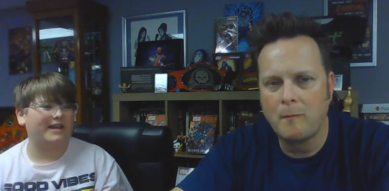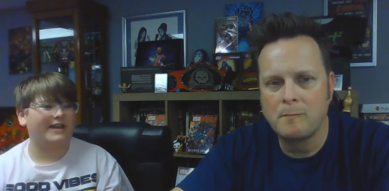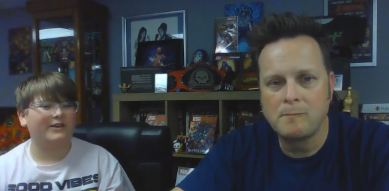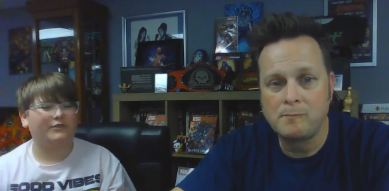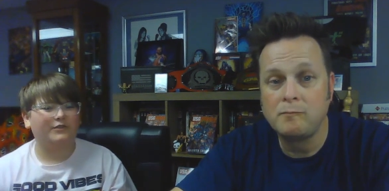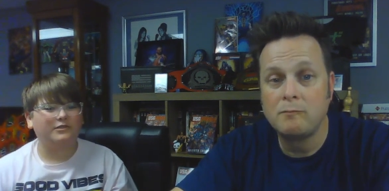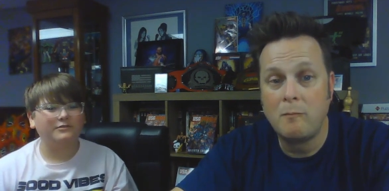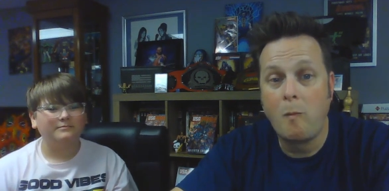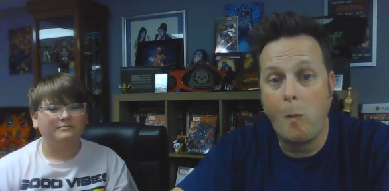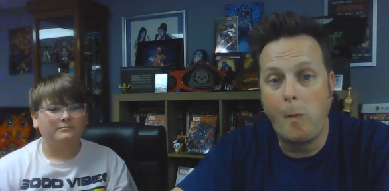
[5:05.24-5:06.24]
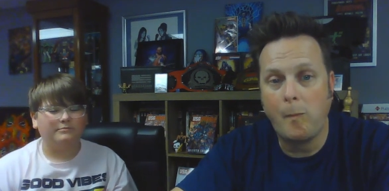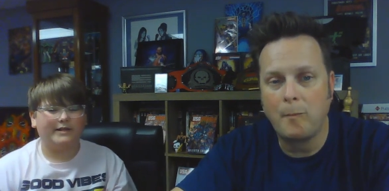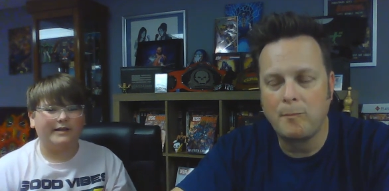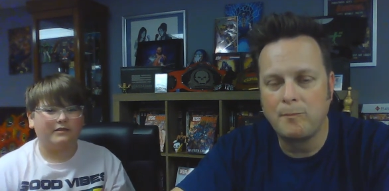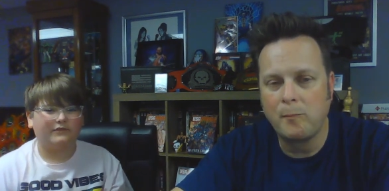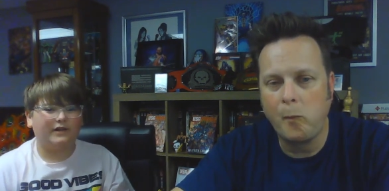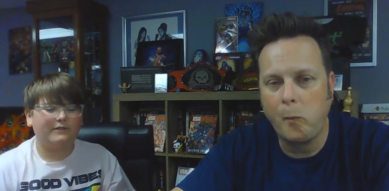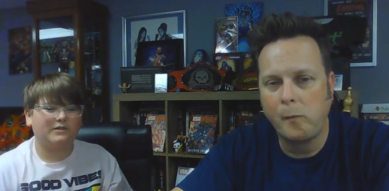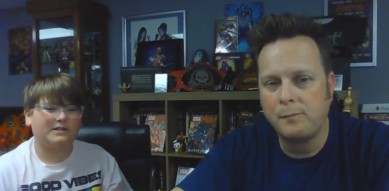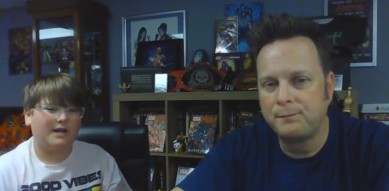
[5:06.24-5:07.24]
Speaker 1: a handful. Mm-hmm. But the
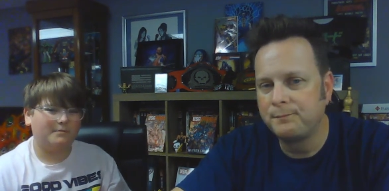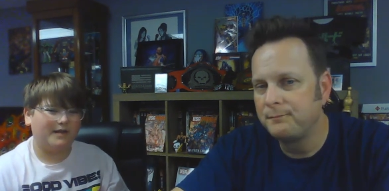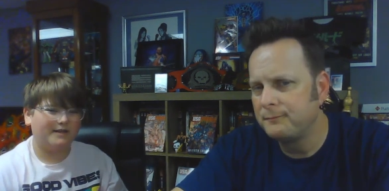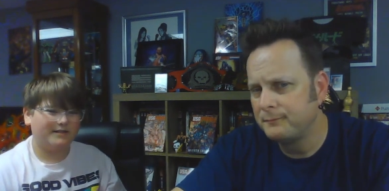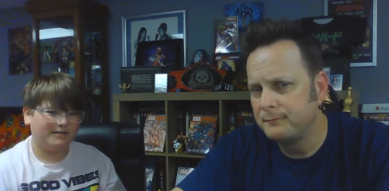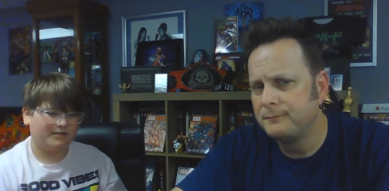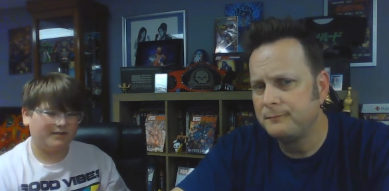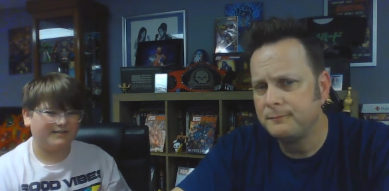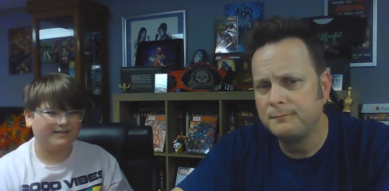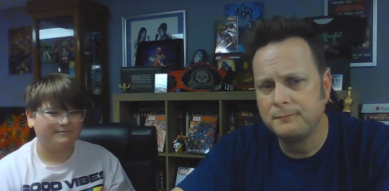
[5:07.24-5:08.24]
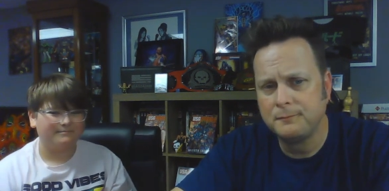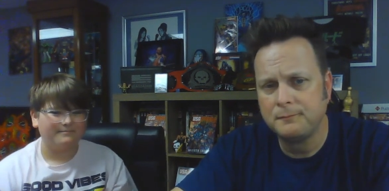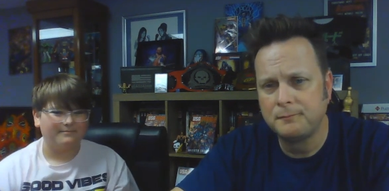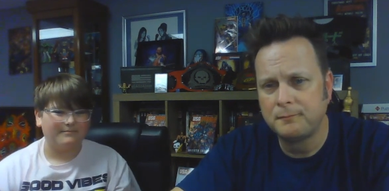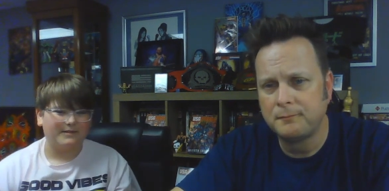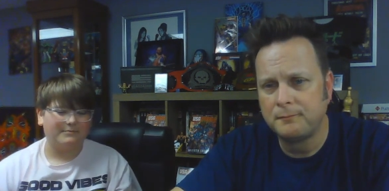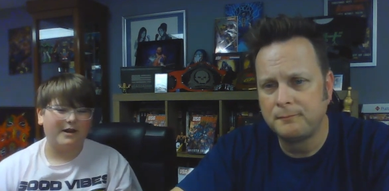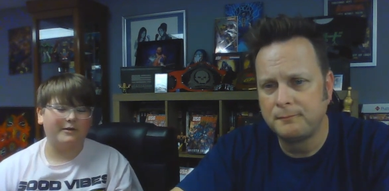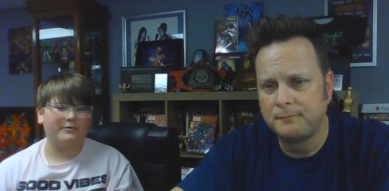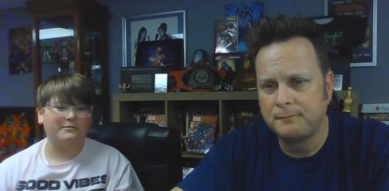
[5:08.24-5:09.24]
flavor's not bad. It's just
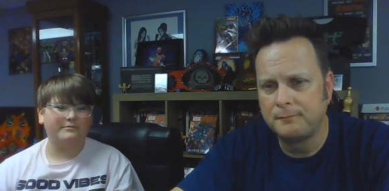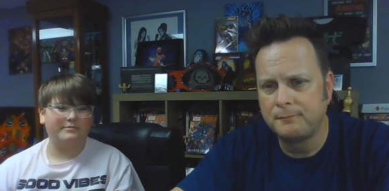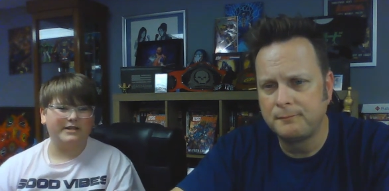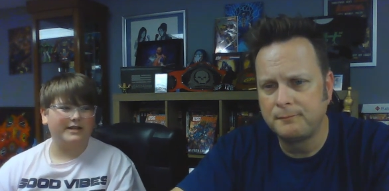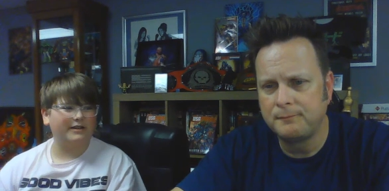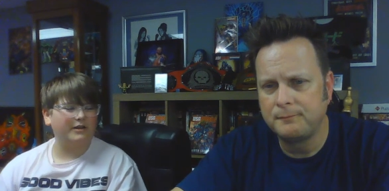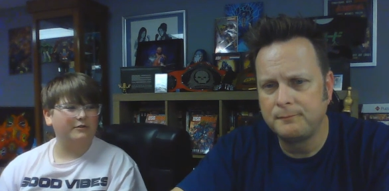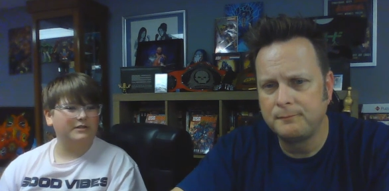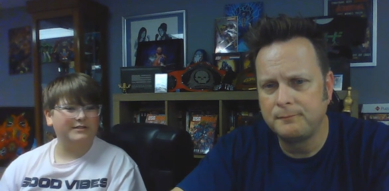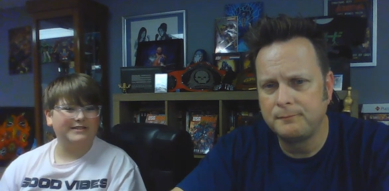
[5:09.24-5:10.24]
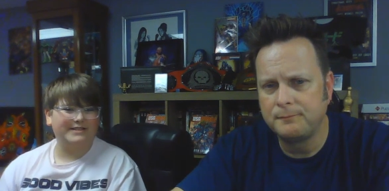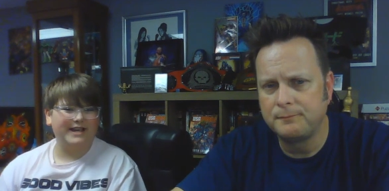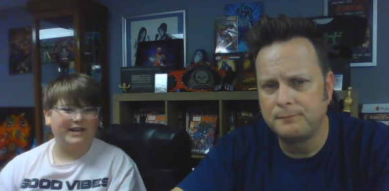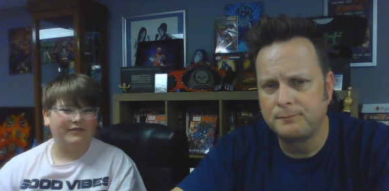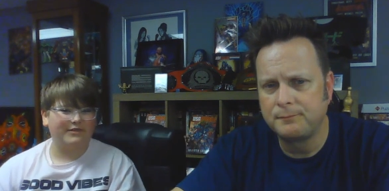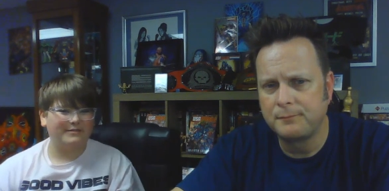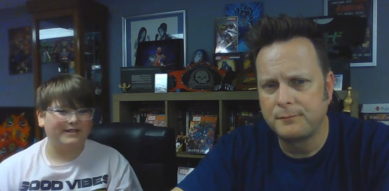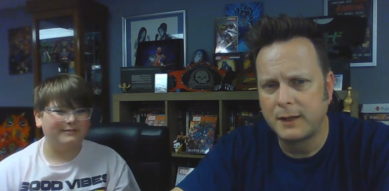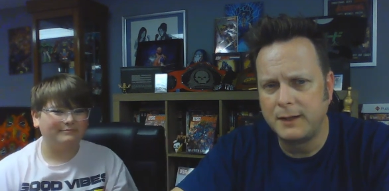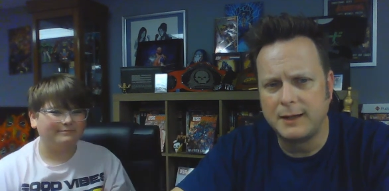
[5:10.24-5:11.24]
probably wouldn't be a go-to snack for
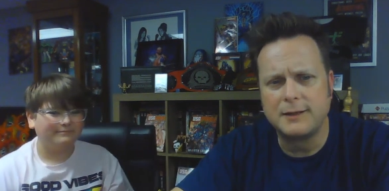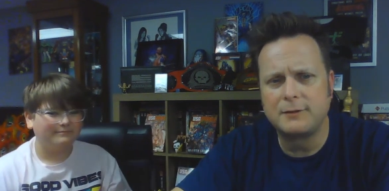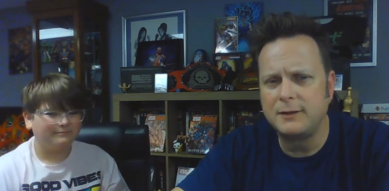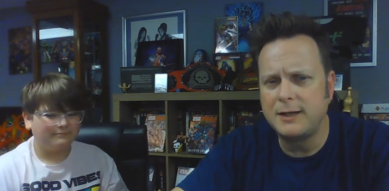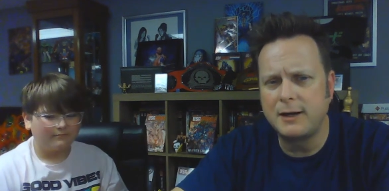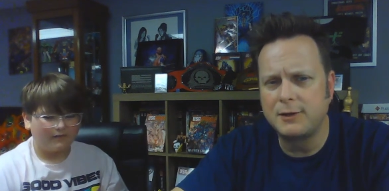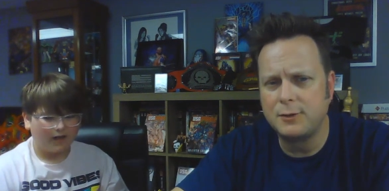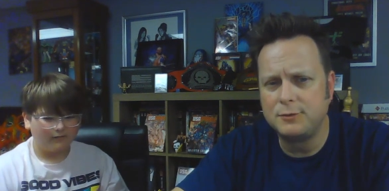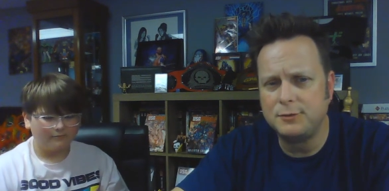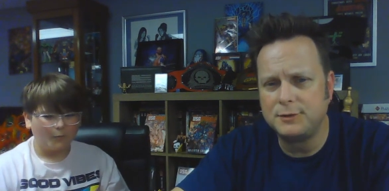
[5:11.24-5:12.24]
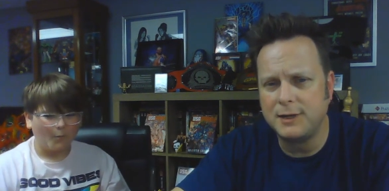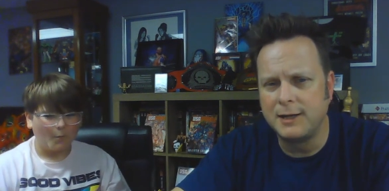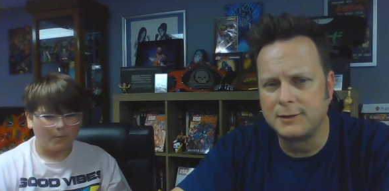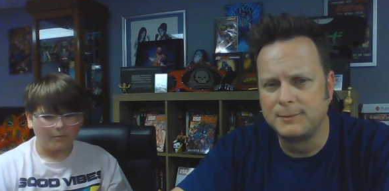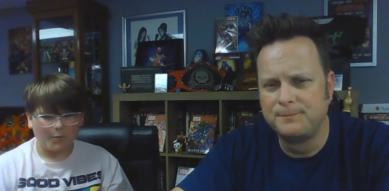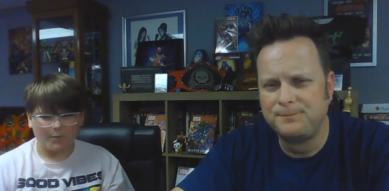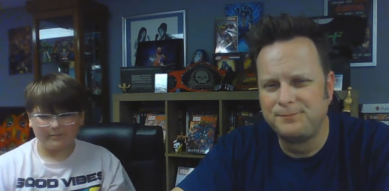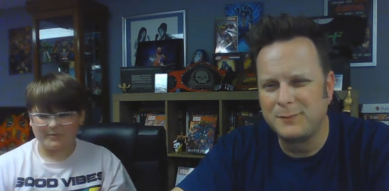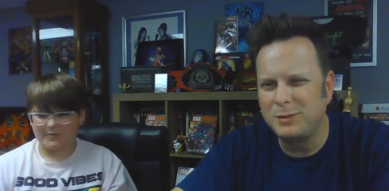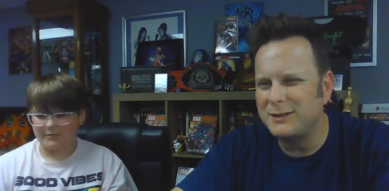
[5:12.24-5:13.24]
me.
Speaker 2: Yeah, definitely not a go-to snack.
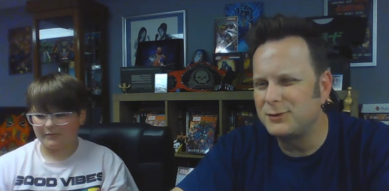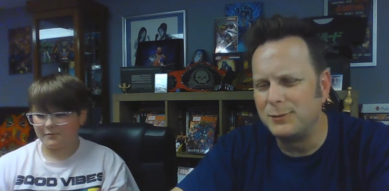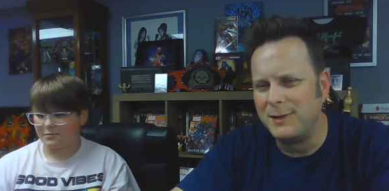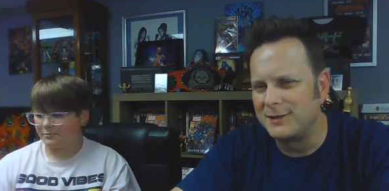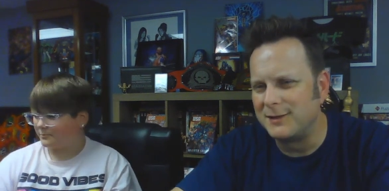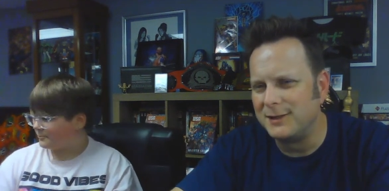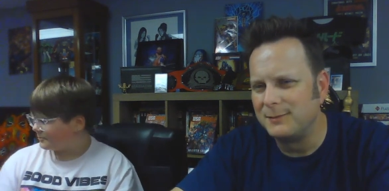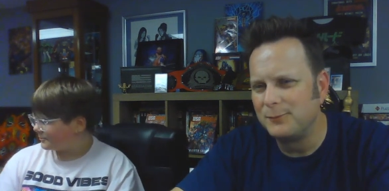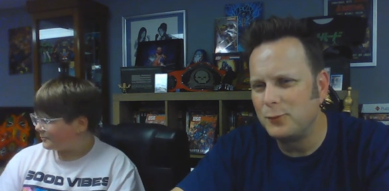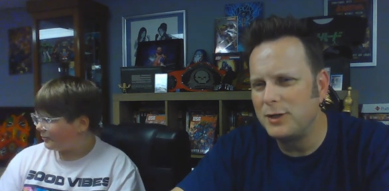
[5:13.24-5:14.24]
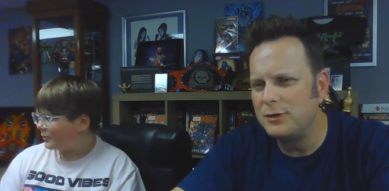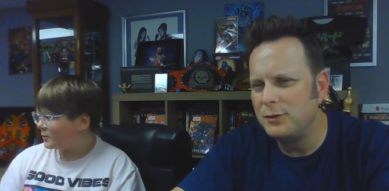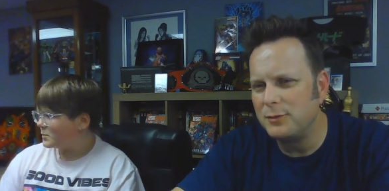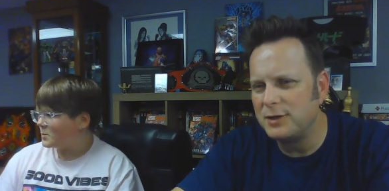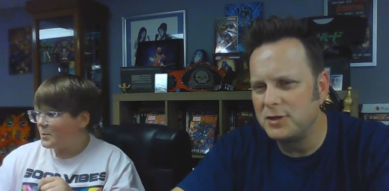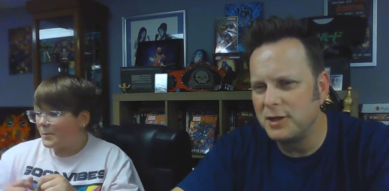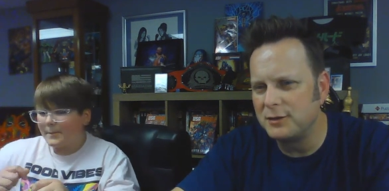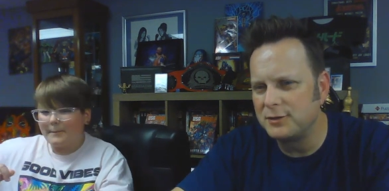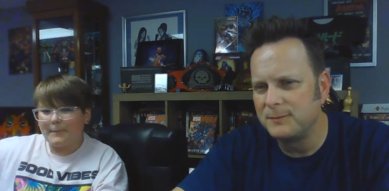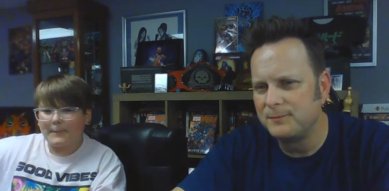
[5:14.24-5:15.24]
Plus, they're messy. What do you do with the
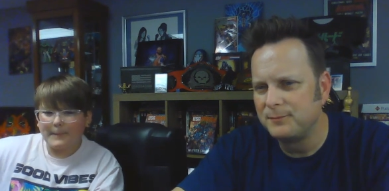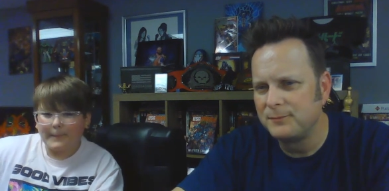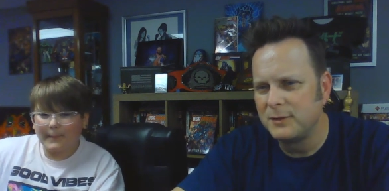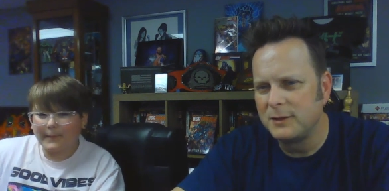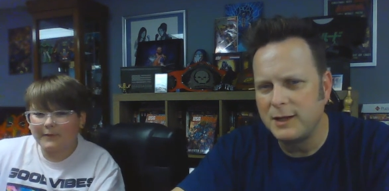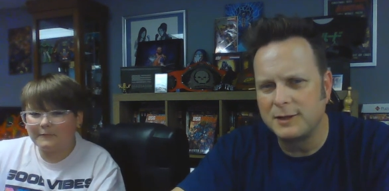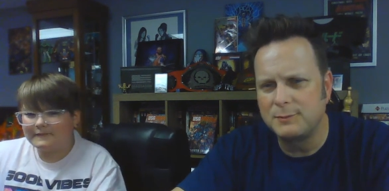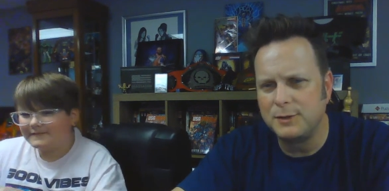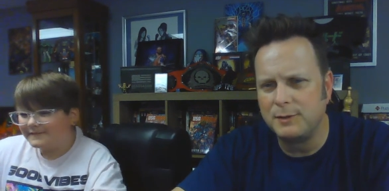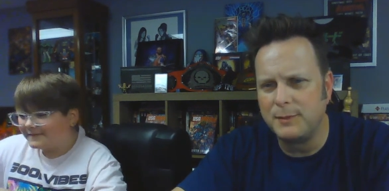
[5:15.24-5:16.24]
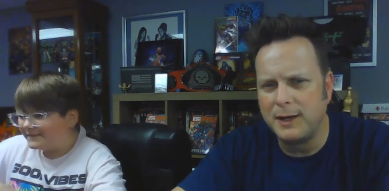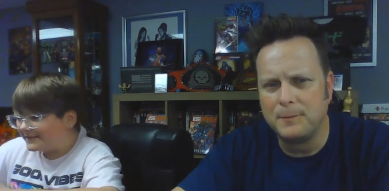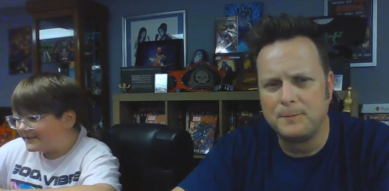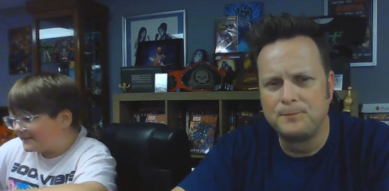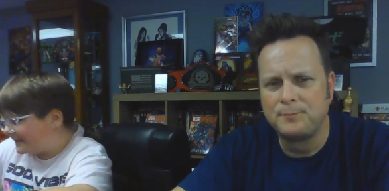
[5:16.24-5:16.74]
shells? You gotta spit them out.